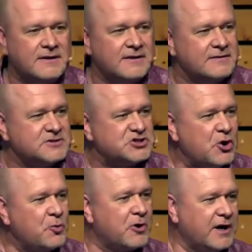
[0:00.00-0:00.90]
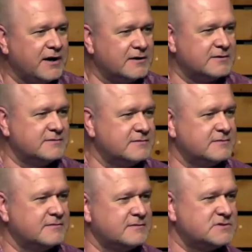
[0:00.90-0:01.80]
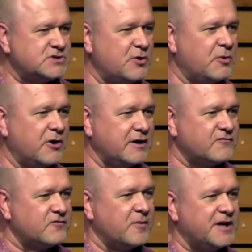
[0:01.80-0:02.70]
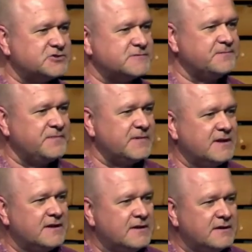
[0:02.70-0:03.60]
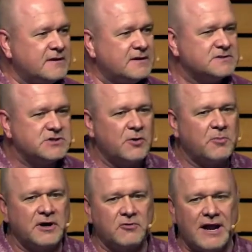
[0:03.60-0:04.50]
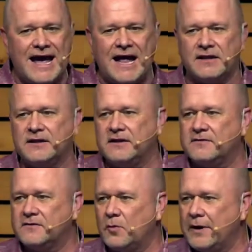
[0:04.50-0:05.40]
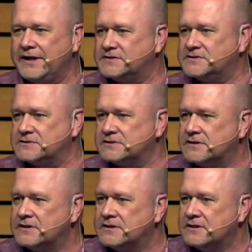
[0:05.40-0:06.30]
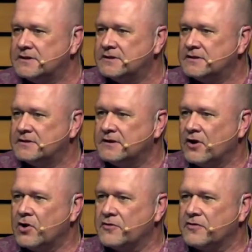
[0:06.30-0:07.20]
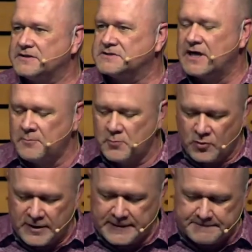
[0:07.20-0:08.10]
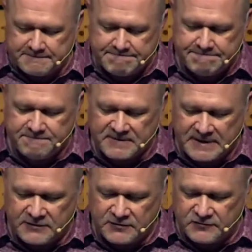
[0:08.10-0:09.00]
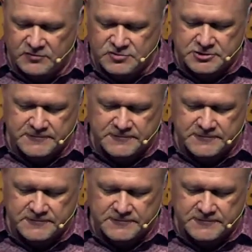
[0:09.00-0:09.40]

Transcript: Sobering information, a sobering reality that awaits the earth at some point in the future.